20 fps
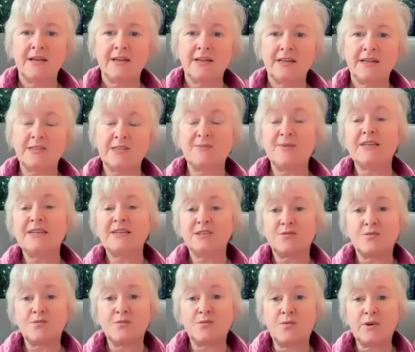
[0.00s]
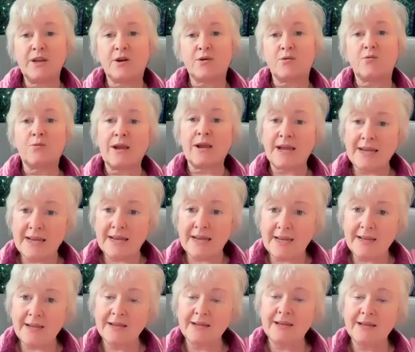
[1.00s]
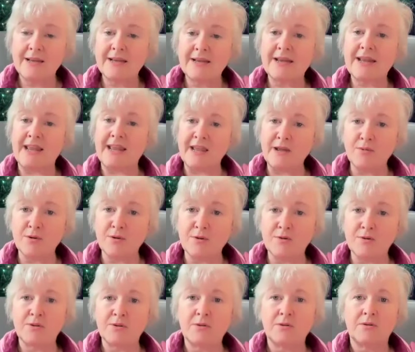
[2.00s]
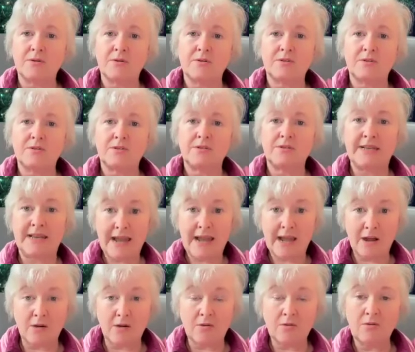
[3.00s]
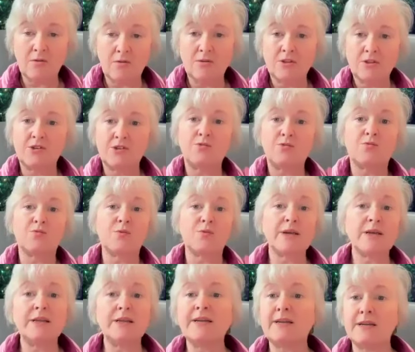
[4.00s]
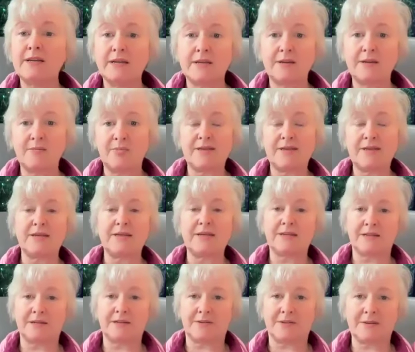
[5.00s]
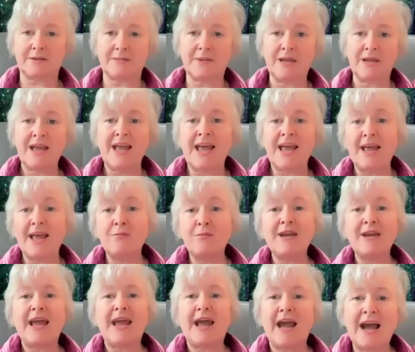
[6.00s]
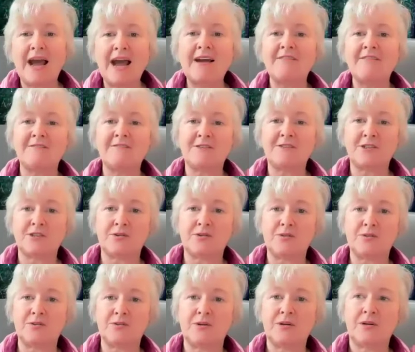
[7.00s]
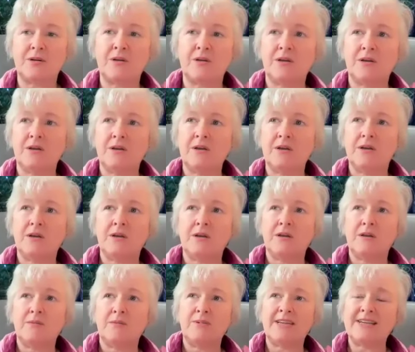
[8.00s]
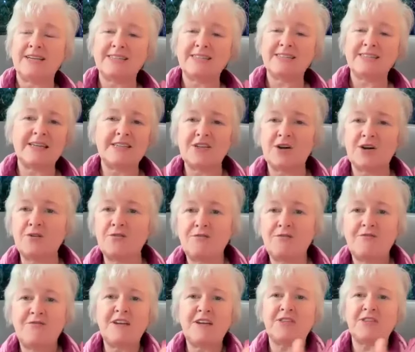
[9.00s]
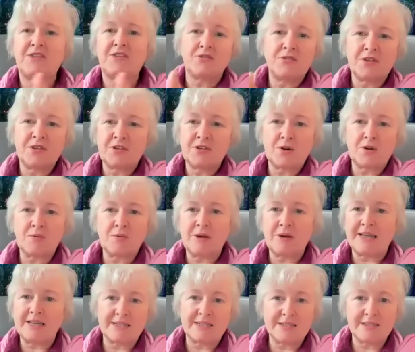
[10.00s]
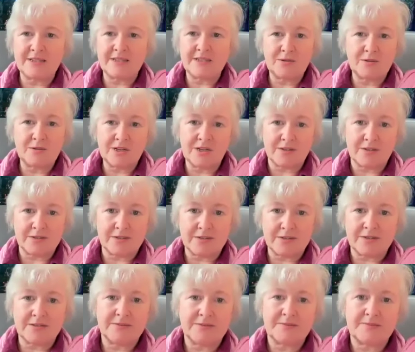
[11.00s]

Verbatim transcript: is because we are ready and able now to really completely clear them. And we have to because they don't fit through the doorway into the new earth.